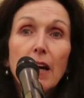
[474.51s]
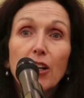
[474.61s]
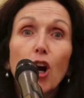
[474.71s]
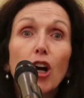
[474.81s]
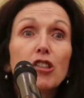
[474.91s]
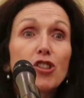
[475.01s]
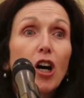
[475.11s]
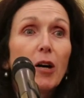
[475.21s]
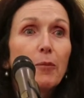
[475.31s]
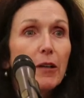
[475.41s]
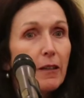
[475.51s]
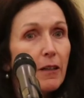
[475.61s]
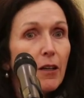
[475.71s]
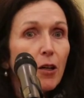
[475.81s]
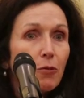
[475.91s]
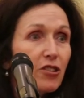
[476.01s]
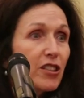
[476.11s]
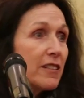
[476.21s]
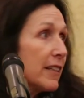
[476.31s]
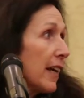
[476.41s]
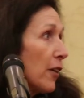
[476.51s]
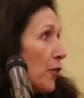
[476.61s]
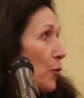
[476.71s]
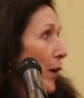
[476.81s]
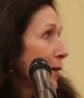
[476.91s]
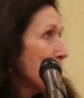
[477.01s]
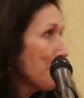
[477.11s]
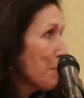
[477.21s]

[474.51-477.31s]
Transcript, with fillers: And our job was just to get out of the way.